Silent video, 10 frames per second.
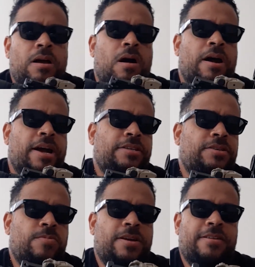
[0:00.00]
Alright,
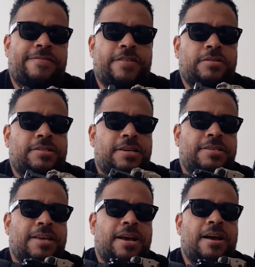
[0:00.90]
so one of the first
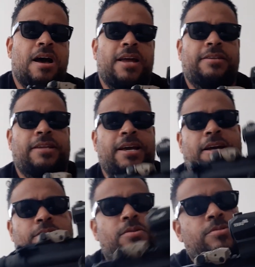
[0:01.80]
things I got, like
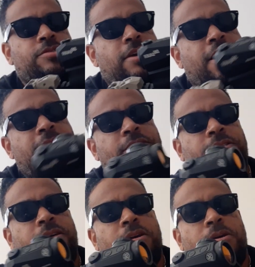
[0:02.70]
I told you
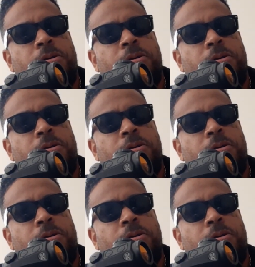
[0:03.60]
guys,